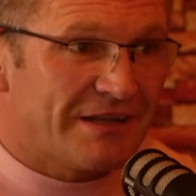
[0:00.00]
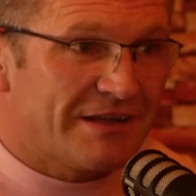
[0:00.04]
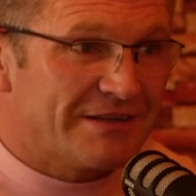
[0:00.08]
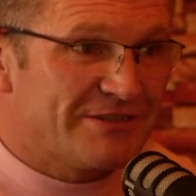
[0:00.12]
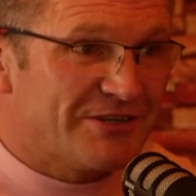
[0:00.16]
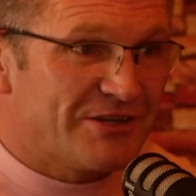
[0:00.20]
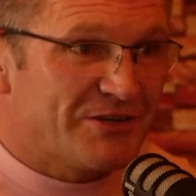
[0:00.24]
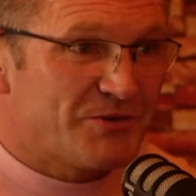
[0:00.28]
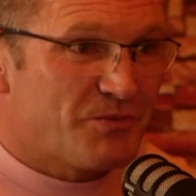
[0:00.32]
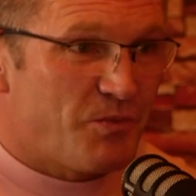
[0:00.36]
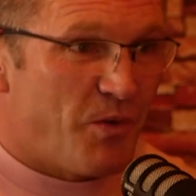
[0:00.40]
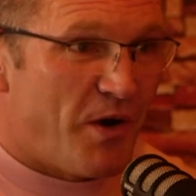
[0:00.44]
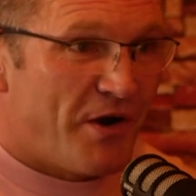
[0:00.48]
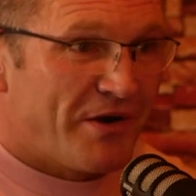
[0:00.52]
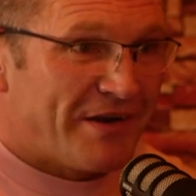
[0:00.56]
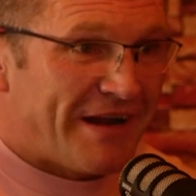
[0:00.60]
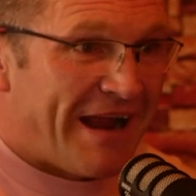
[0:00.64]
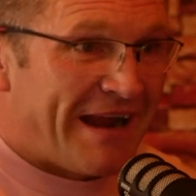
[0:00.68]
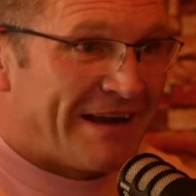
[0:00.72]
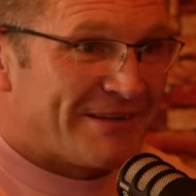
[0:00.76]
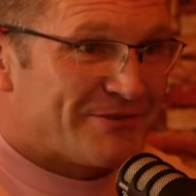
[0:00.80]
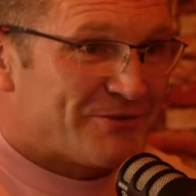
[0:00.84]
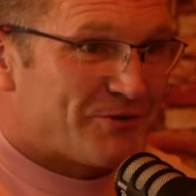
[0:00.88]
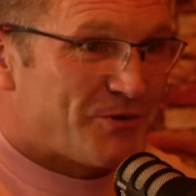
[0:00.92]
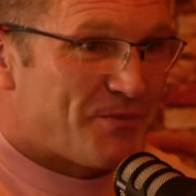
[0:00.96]
They just
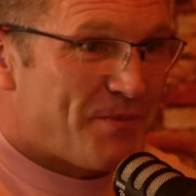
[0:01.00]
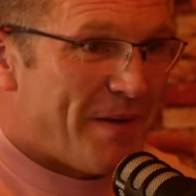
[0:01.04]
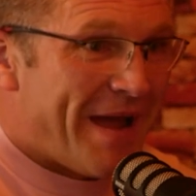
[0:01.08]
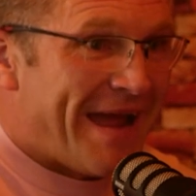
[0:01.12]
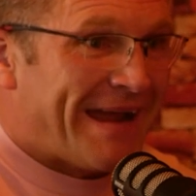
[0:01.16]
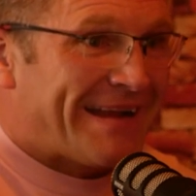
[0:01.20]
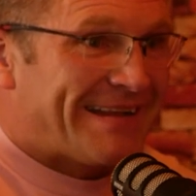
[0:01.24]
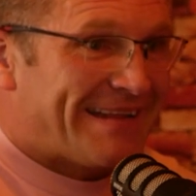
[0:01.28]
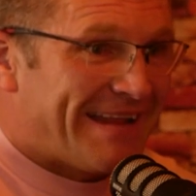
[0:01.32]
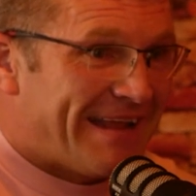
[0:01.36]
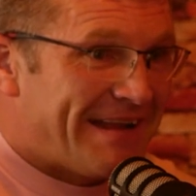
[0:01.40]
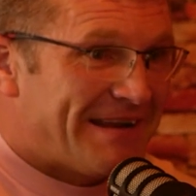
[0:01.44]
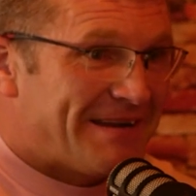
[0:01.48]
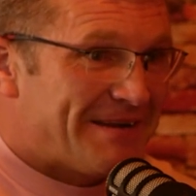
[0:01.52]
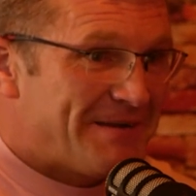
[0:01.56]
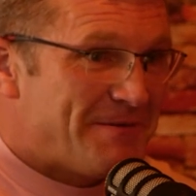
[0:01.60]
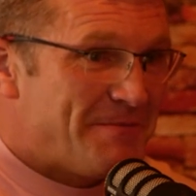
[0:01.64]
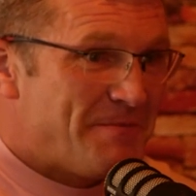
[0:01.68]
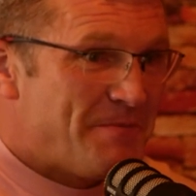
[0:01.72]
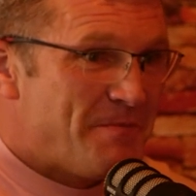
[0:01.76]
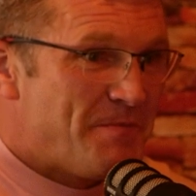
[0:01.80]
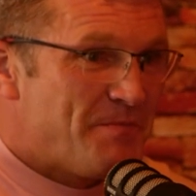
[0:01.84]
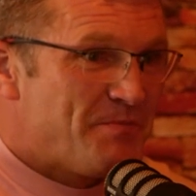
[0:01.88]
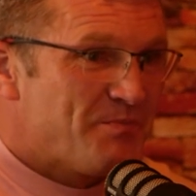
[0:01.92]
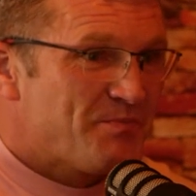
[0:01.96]
weren't answered back
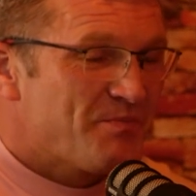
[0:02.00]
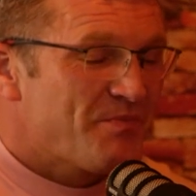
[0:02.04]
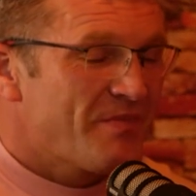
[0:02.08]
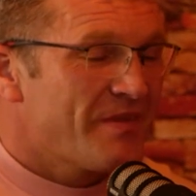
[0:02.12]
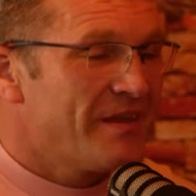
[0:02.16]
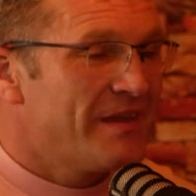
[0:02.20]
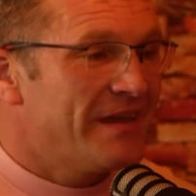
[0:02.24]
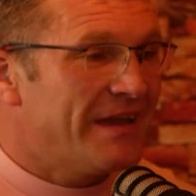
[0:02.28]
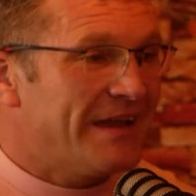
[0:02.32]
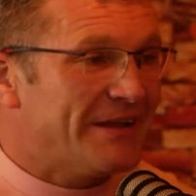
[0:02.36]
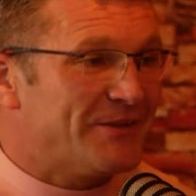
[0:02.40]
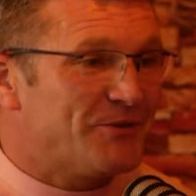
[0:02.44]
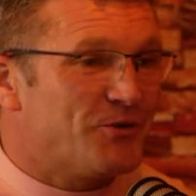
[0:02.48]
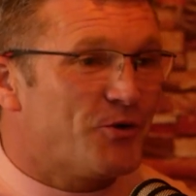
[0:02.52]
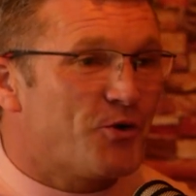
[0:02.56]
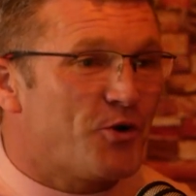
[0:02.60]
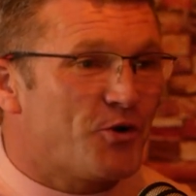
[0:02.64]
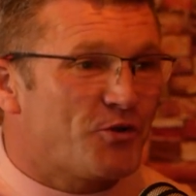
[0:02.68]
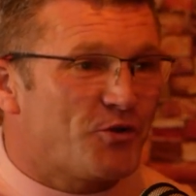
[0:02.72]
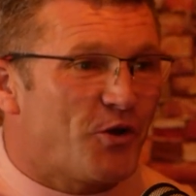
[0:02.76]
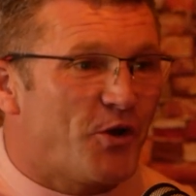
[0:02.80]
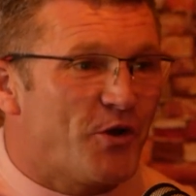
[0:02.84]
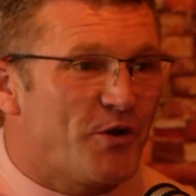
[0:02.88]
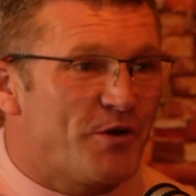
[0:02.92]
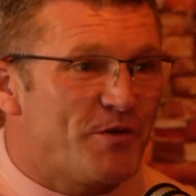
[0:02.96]
then. It
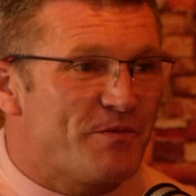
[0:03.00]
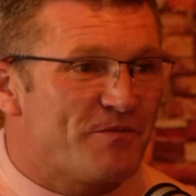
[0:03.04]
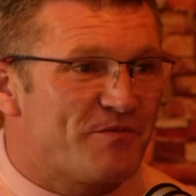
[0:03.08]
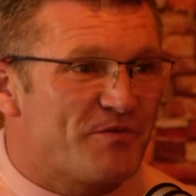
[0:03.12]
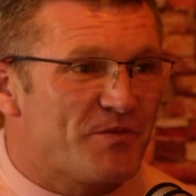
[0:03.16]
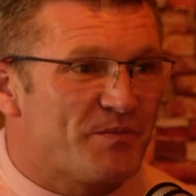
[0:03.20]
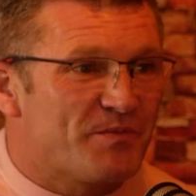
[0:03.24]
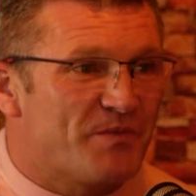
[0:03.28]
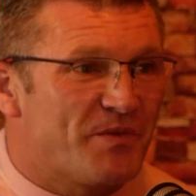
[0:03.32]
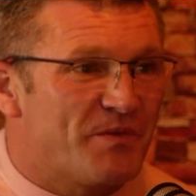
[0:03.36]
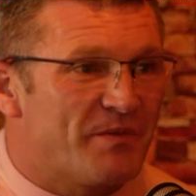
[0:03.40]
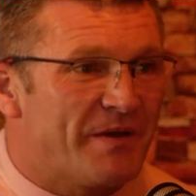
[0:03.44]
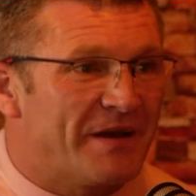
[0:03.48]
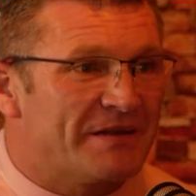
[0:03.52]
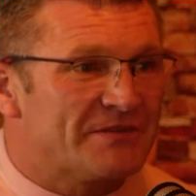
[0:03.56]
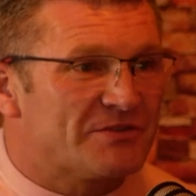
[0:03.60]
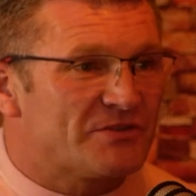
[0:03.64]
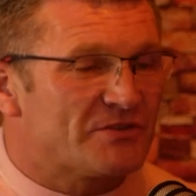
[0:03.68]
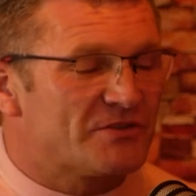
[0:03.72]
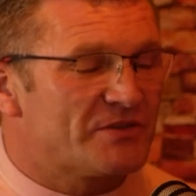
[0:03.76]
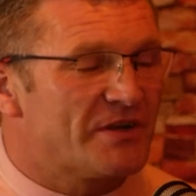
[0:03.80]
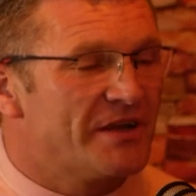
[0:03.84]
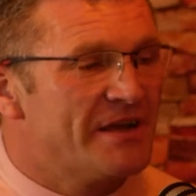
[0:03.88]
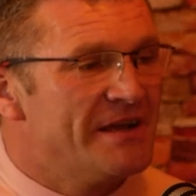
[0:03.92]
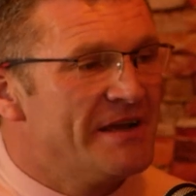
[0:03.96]
took time for them to be
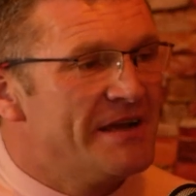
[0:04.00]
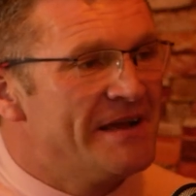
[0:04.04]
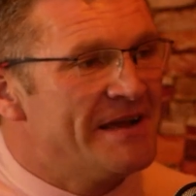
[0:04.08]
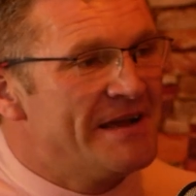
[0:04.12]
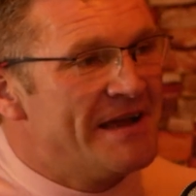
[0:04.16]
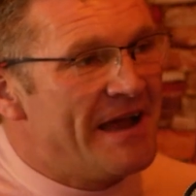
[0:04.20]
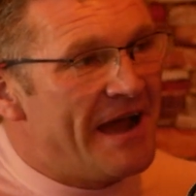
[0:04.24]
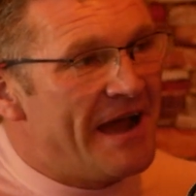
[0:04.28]
answered.